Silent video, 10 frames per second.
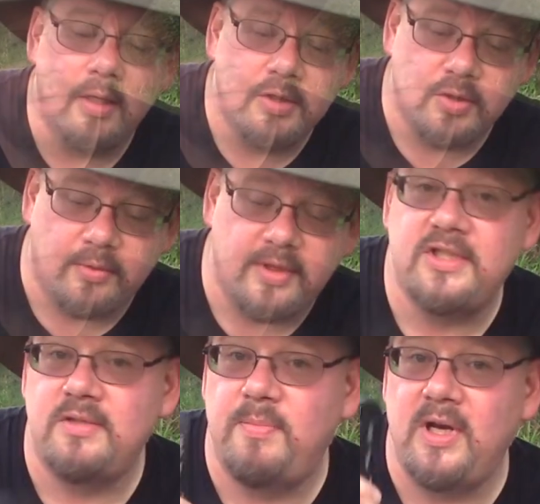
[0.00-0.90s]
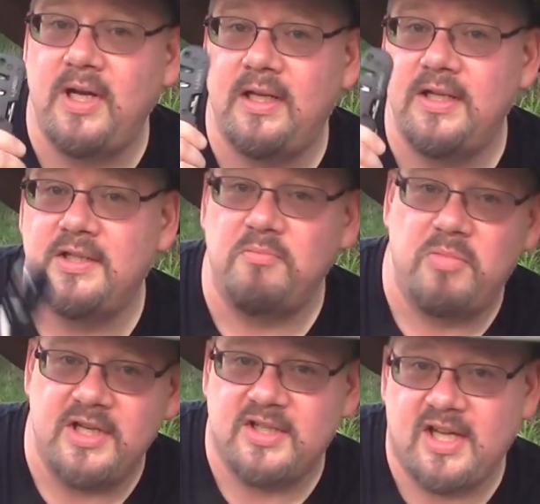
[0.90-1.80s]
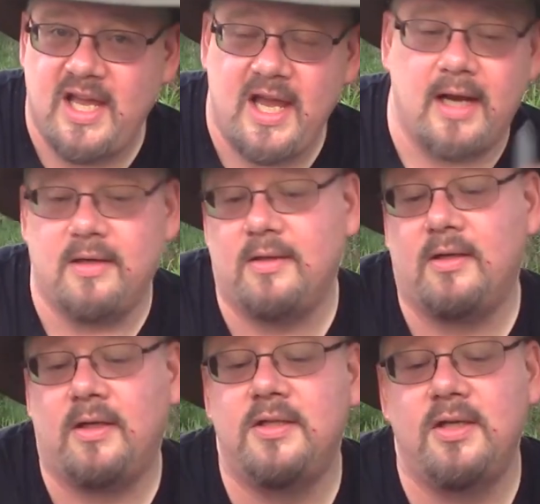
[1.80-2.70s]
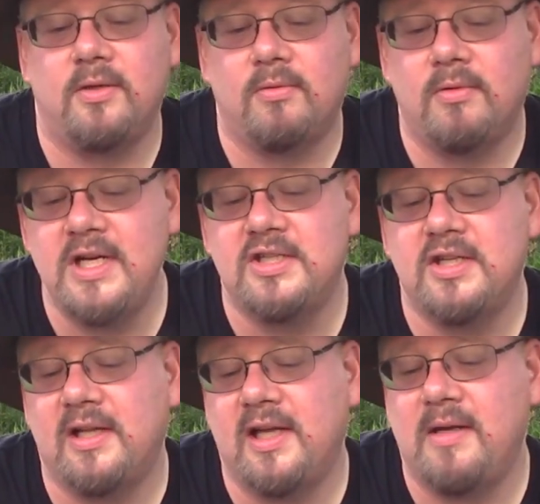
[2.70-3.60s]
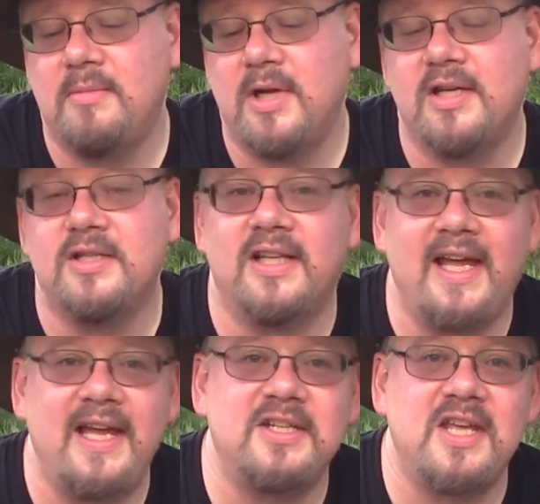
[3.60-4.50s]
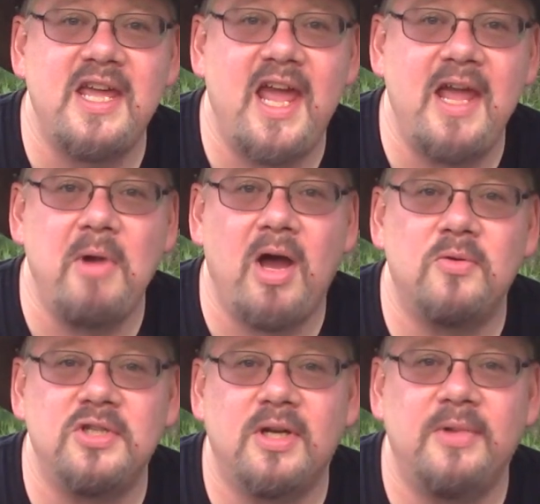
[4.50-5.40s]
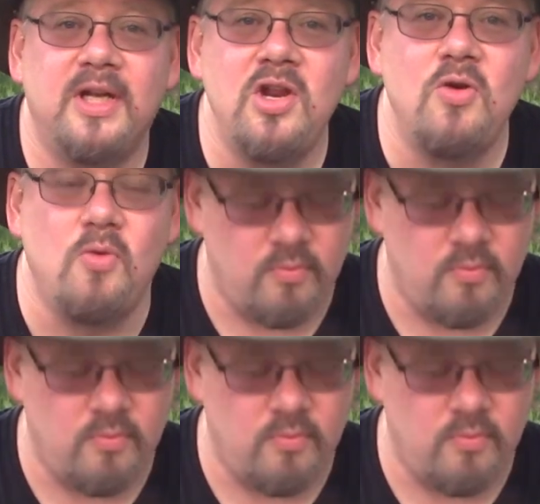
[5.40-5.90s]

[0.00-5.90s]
So this has been a decent piece of kit until recently, because Lansky came out with something new,